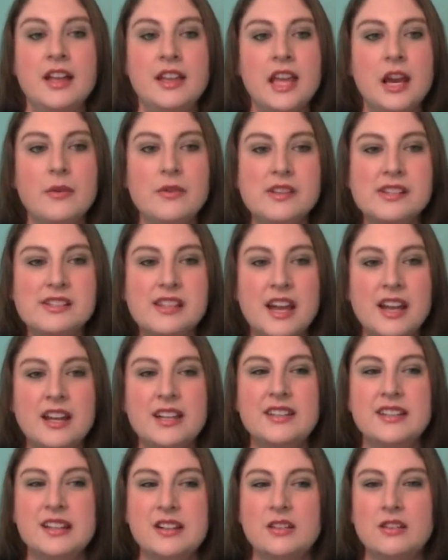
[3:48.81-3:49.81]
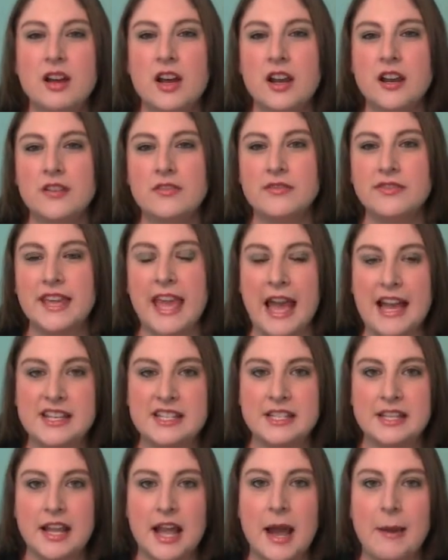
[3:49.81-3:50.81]
yeah we just kind of did a lot of
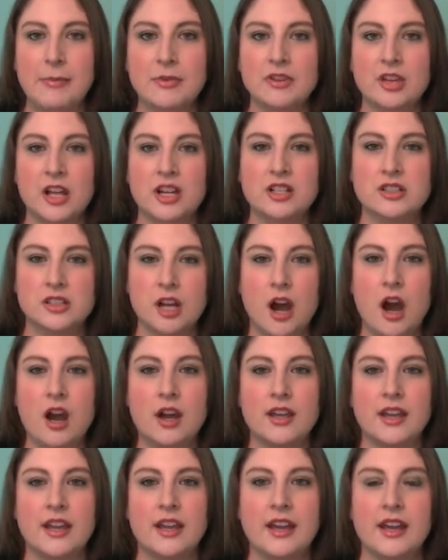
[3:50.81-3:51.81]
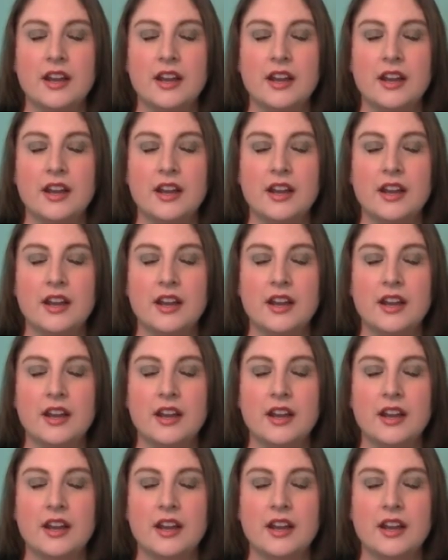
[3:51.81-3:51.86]
catching up a lot of talking